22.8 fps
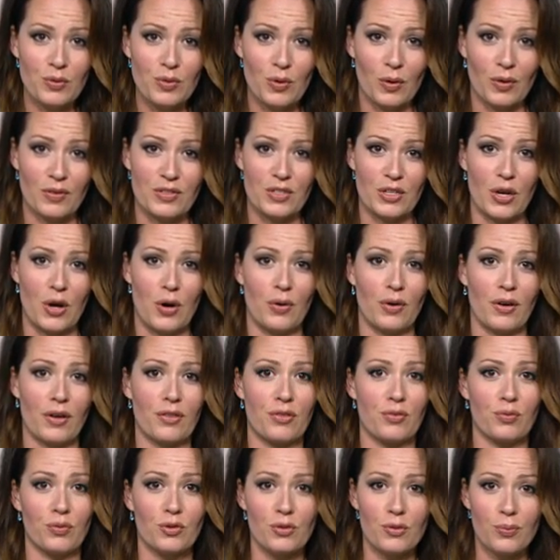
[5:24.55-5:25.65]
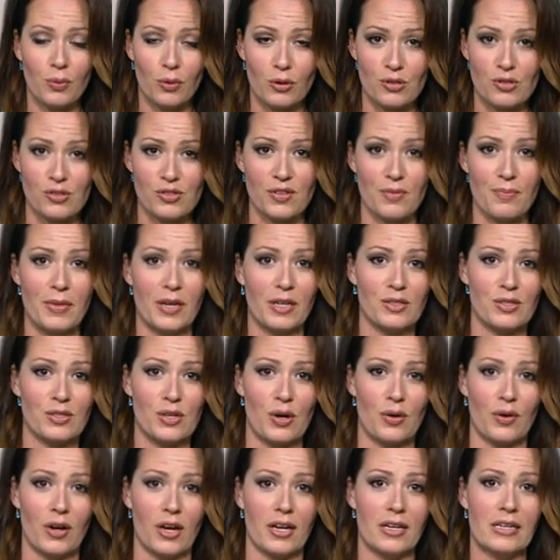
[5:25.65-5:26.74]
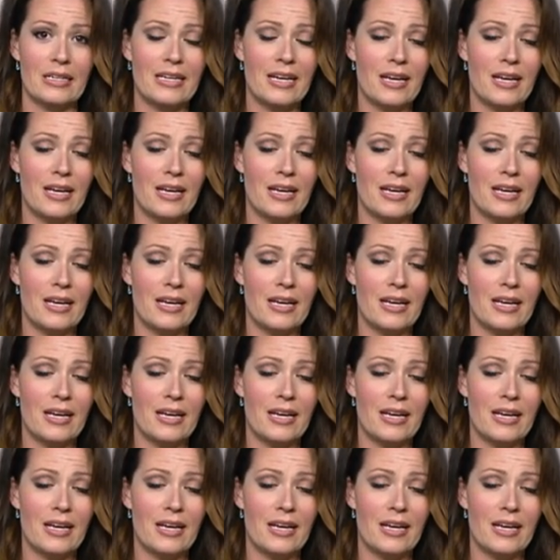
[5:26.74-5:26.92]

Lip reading: North Dakota, through portions of Minnesota,